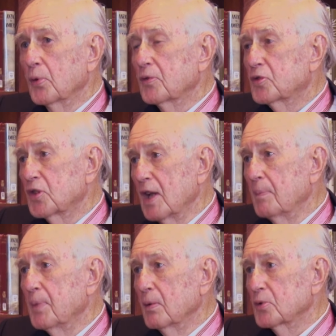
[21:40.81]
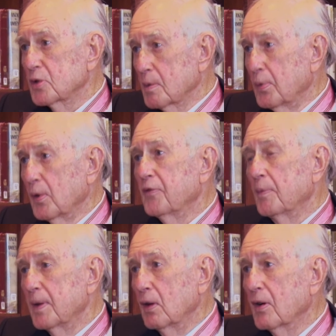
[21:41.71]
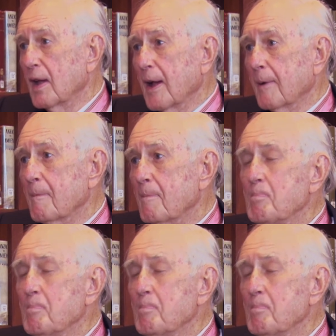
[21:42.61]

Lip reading: of Chinampo, which was a port for Pyongyang.